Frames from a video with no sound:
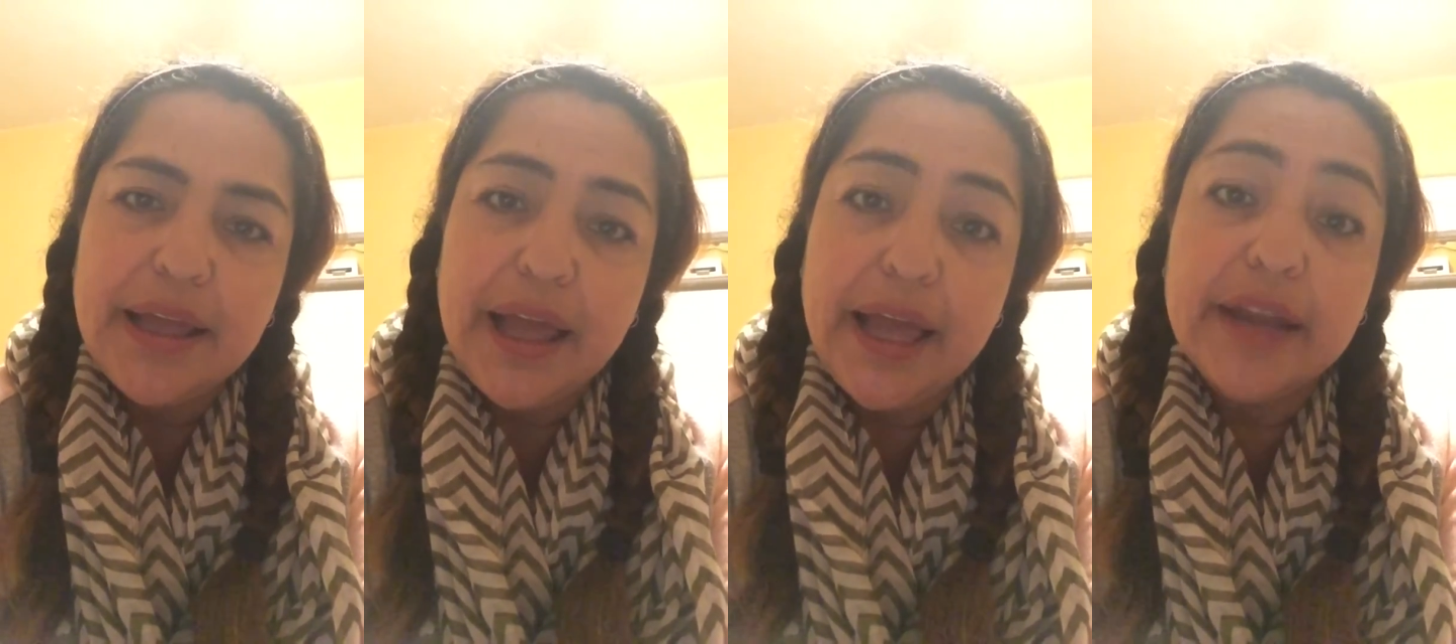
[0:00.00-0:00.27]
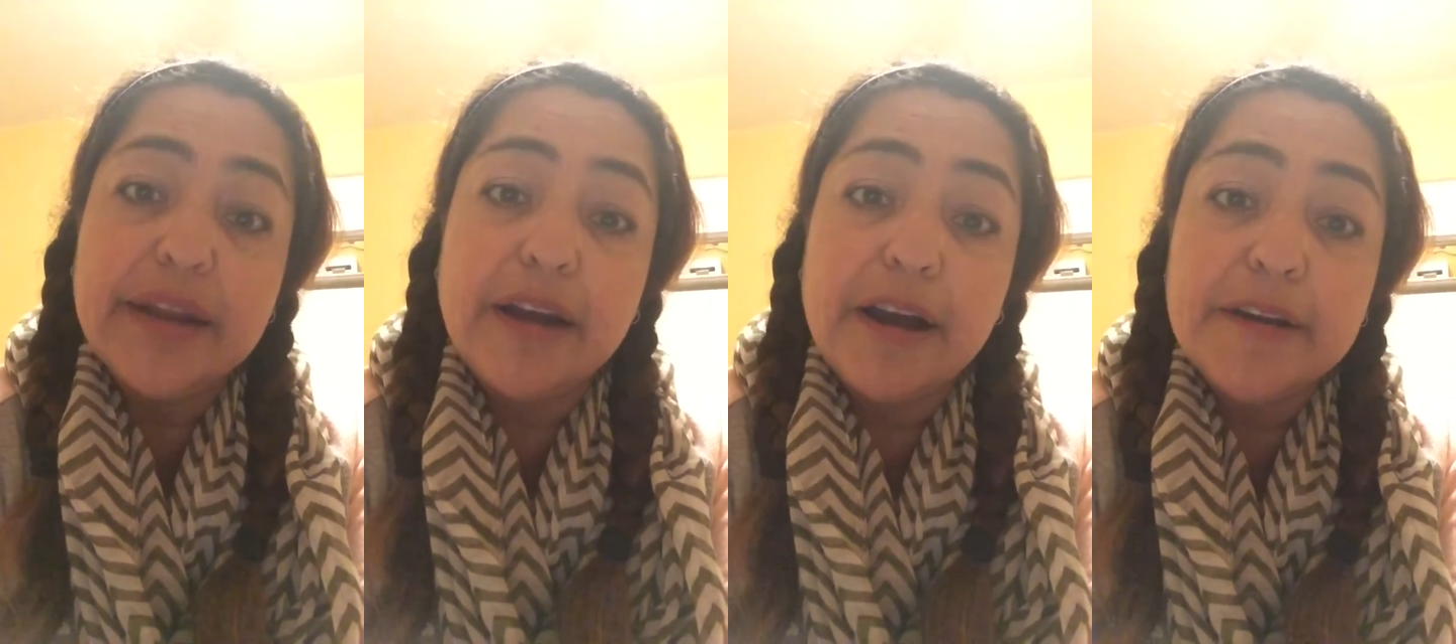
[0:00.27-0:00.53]

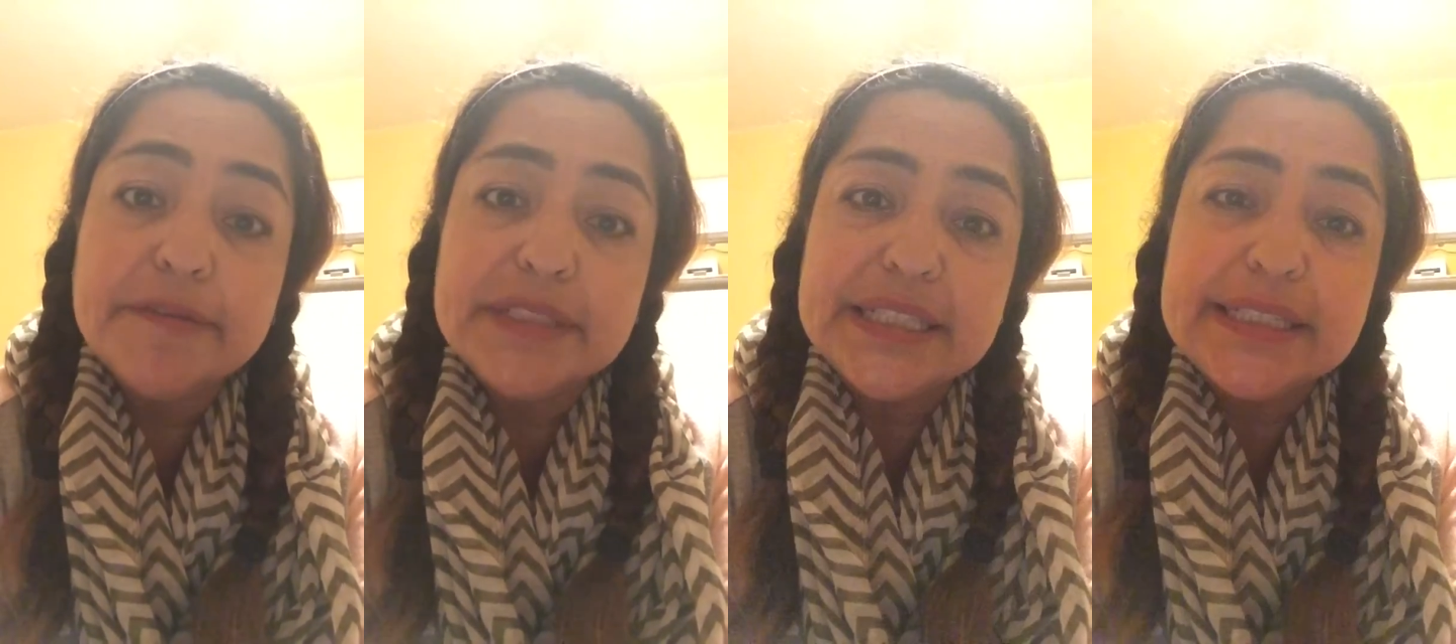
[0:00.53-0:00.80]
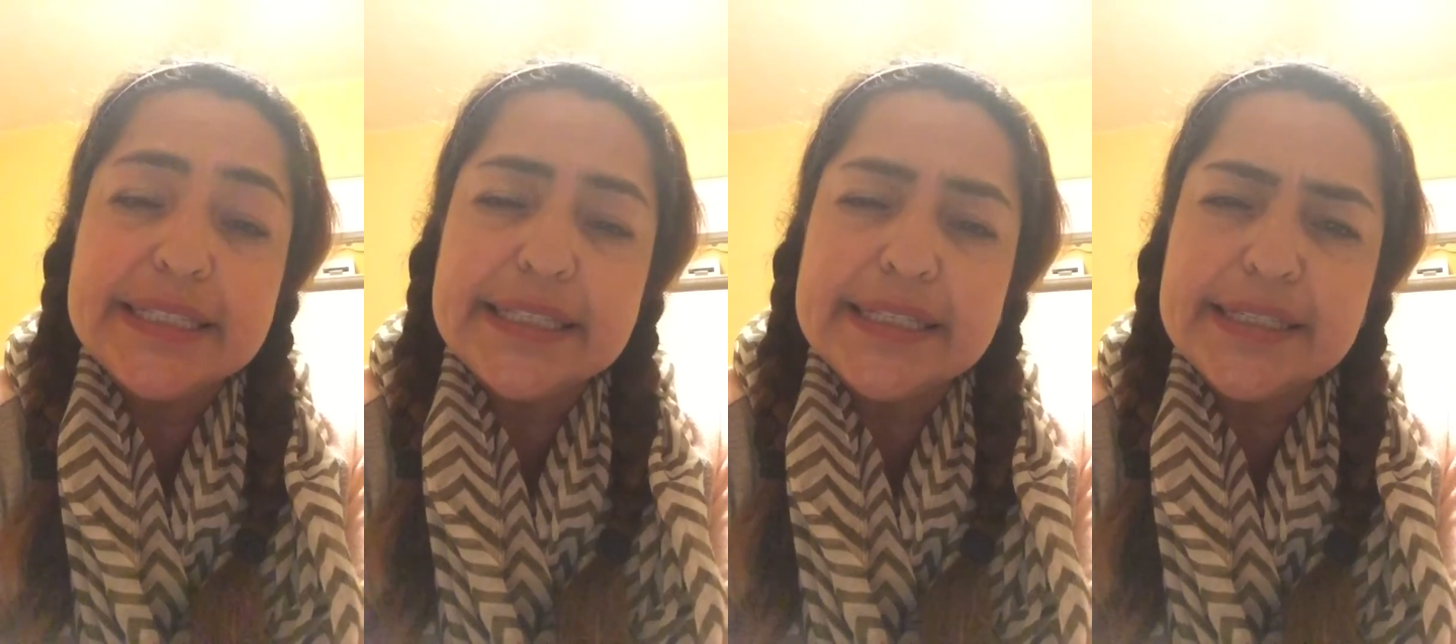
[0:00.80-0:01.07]
and oft
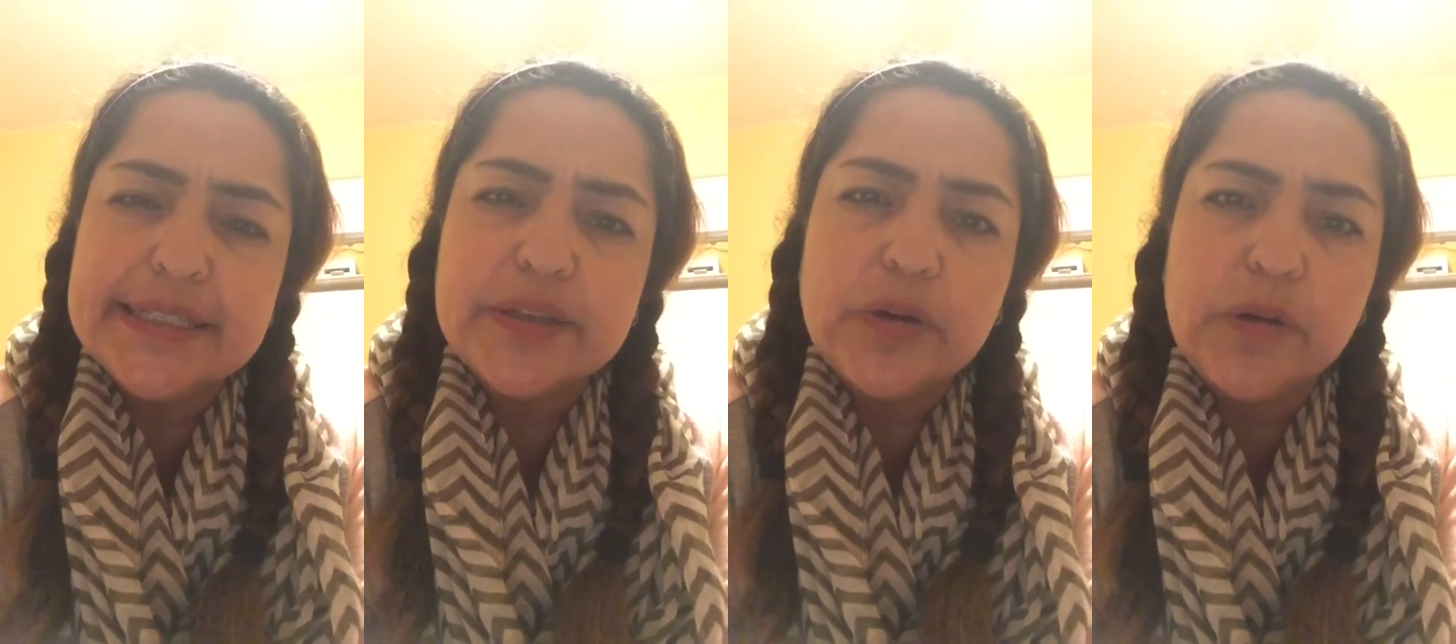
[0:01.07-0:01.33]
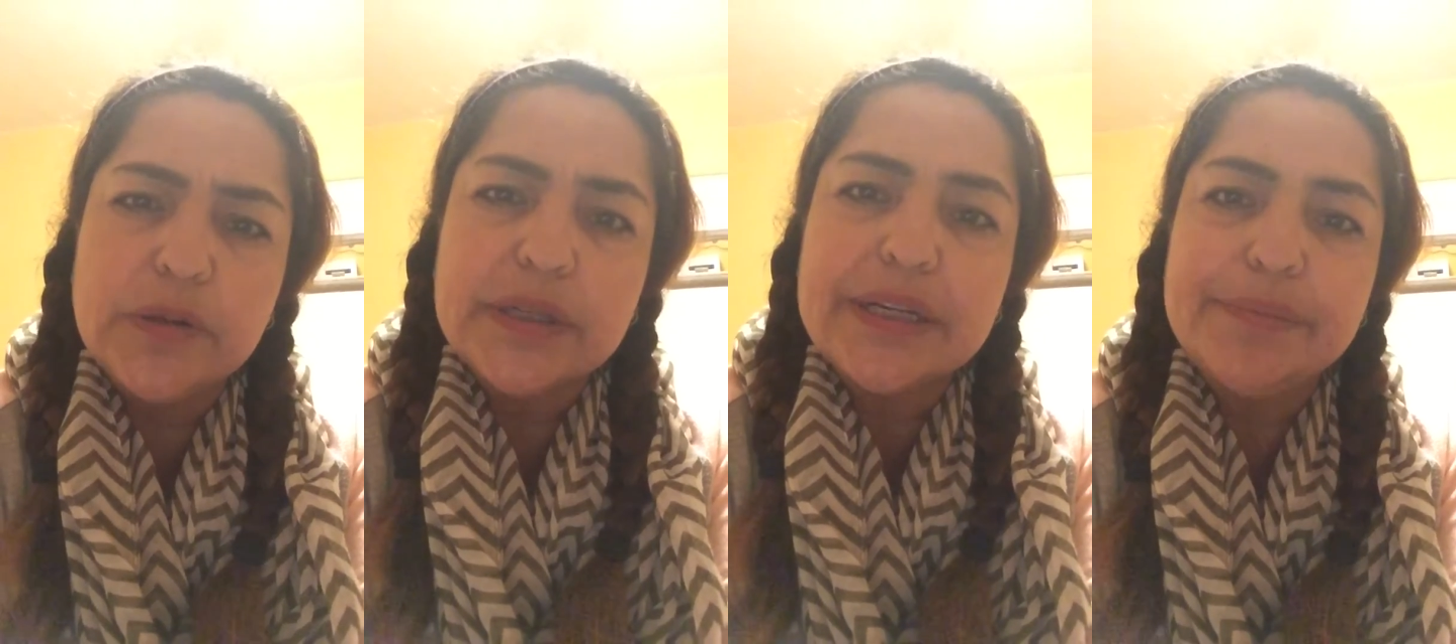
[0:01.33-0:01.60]
is his
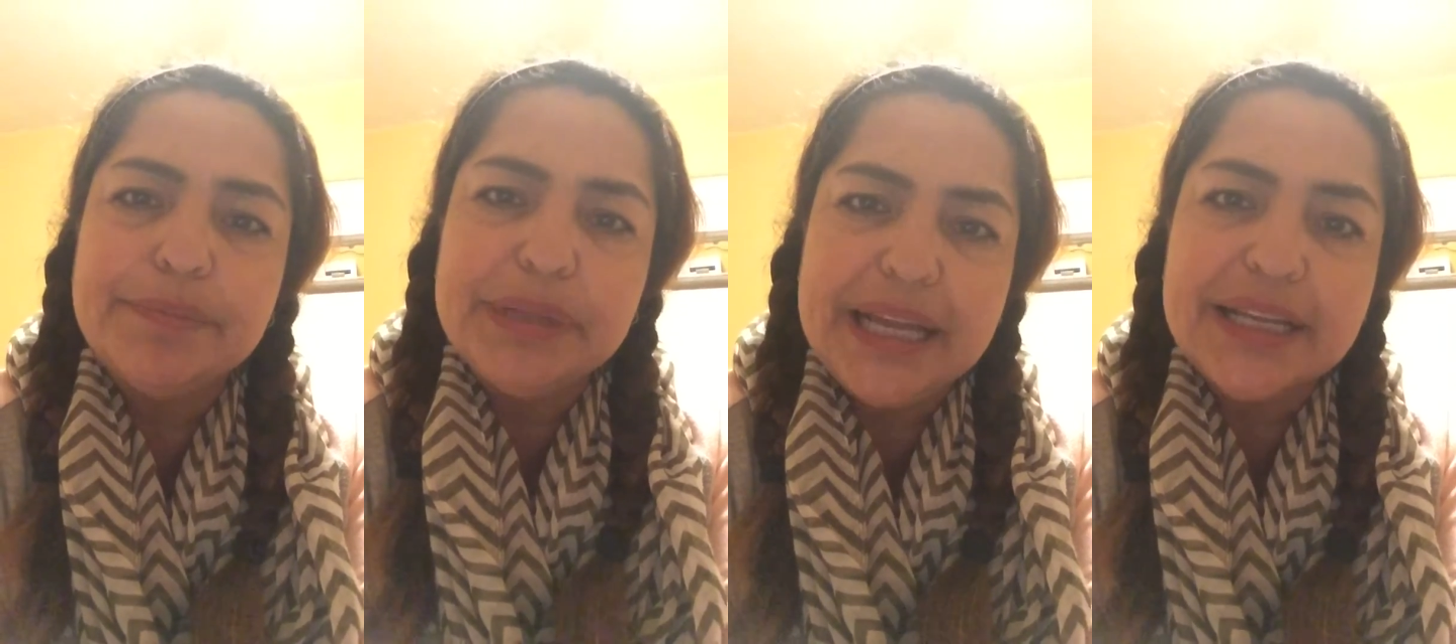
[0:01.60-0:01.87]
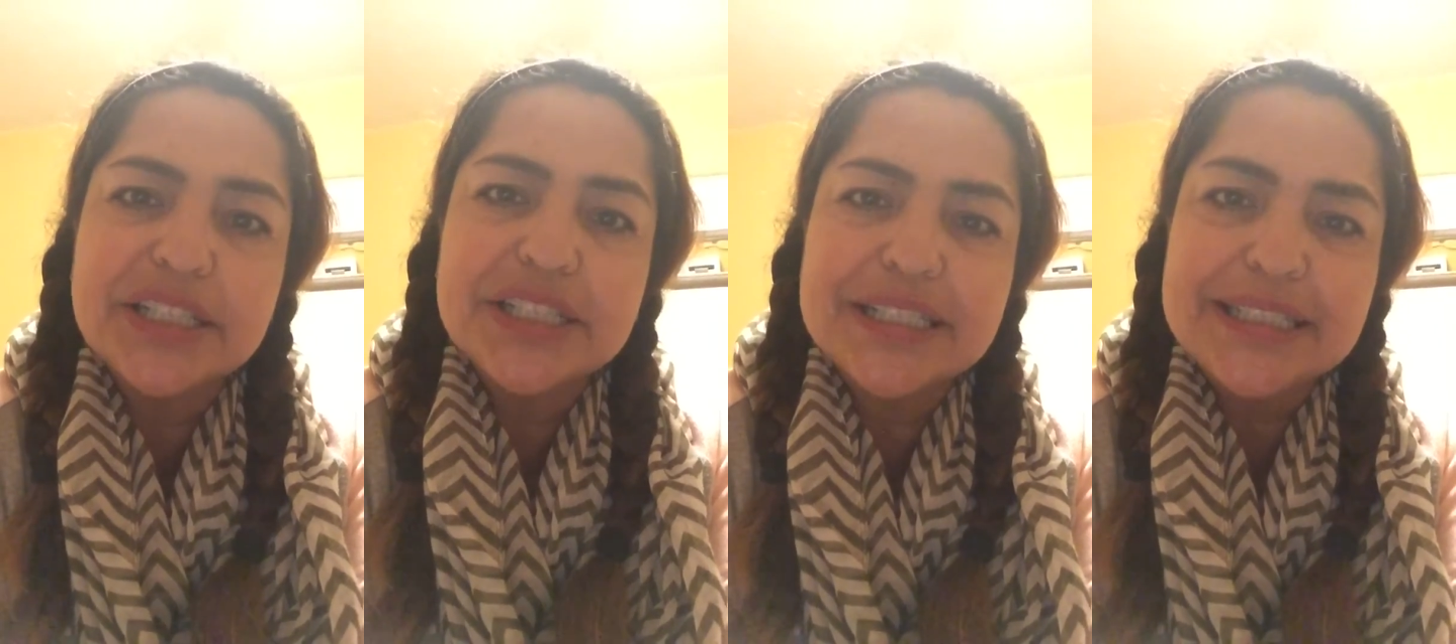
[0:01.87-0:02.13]
gold
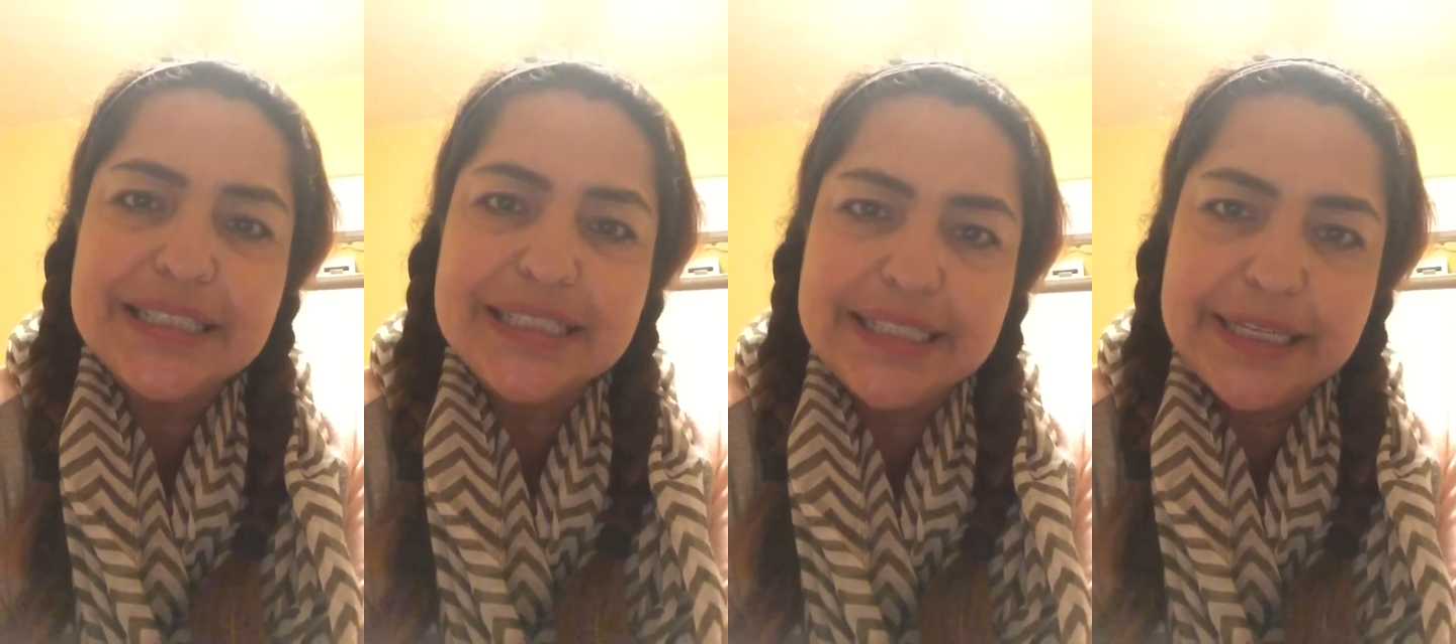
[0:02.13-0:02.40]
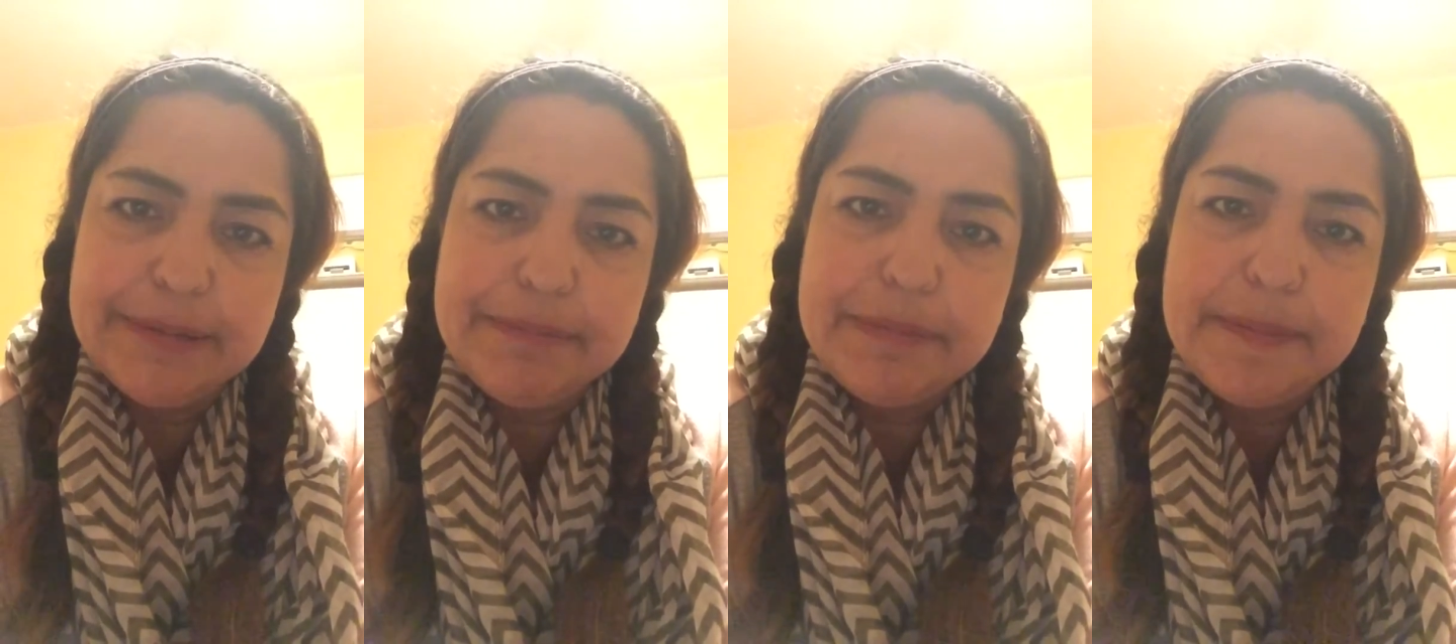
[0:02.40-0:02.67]
complexion
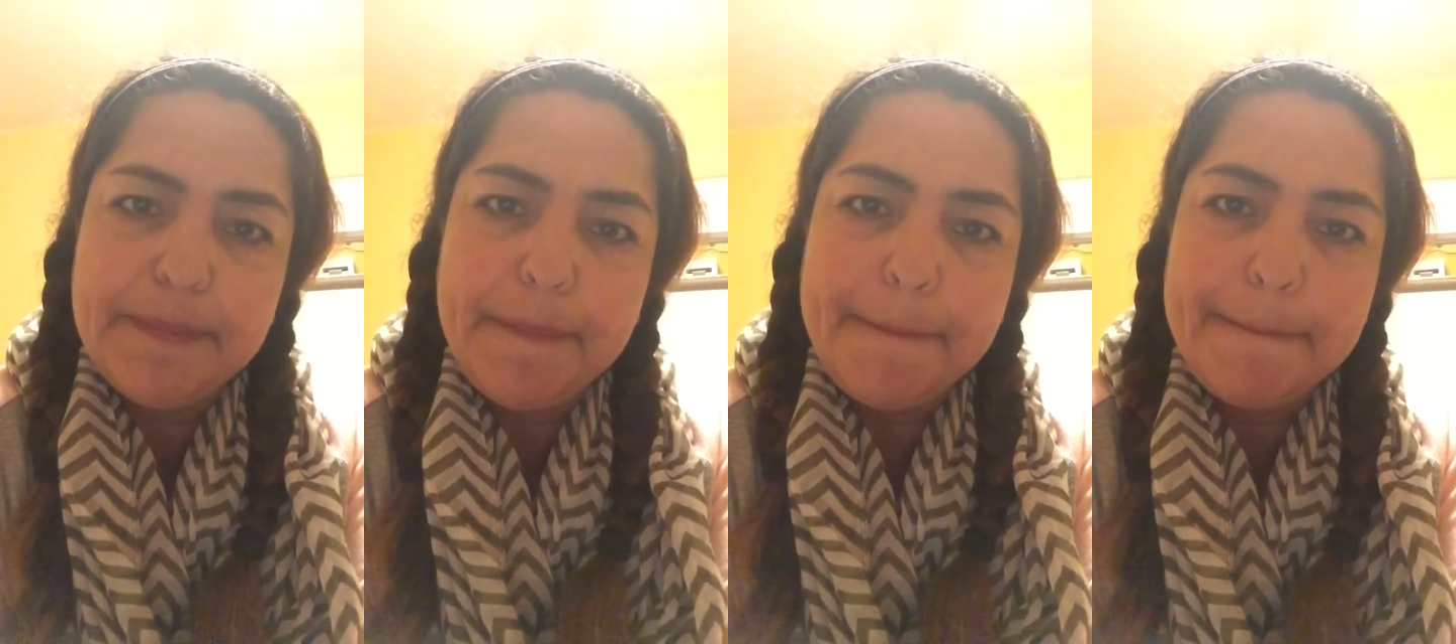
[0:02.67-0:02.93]
dim.